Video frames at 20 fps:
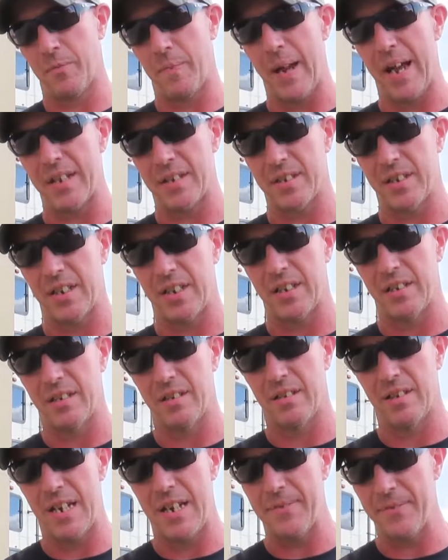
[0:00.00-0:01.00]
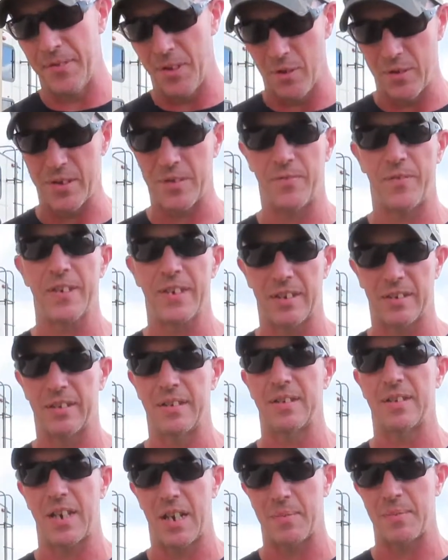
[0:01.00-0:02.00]
capacity, even though it's physically
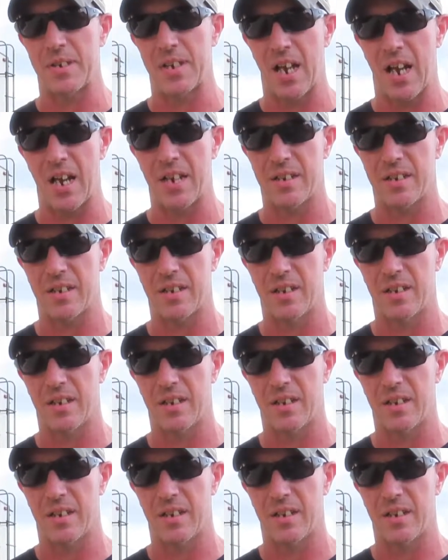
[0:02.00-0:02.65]
the same size.